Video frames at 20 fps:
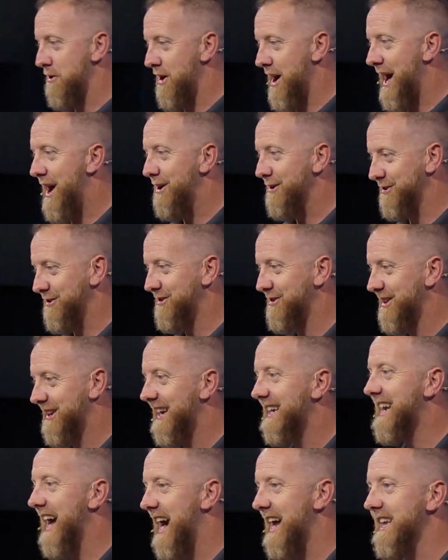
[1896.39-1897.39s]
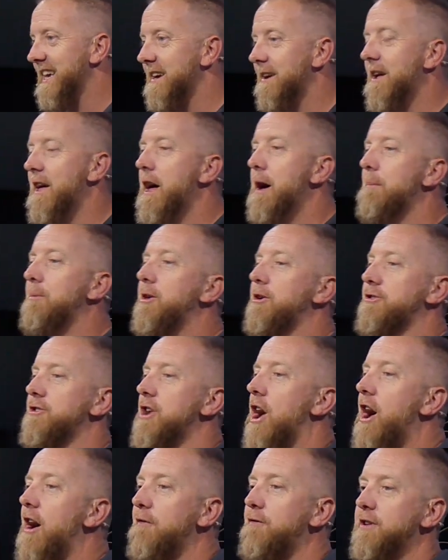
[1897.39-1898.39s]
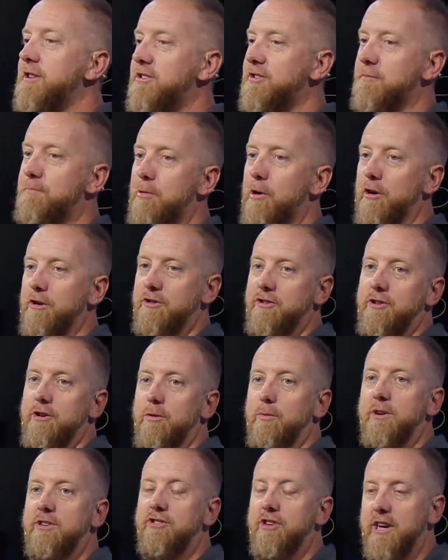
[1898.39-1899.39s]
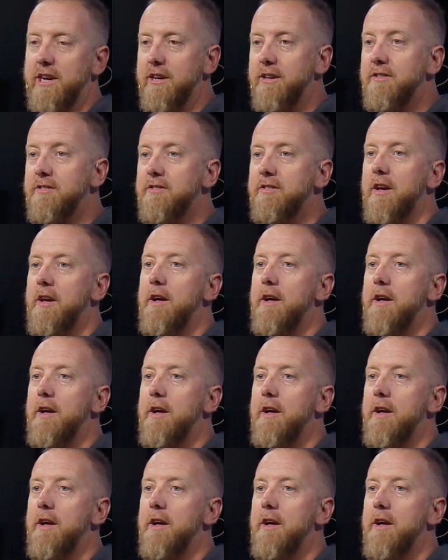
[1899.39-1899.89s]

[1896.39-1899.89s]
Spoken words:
house. Got it. But there's an offensive part too, which is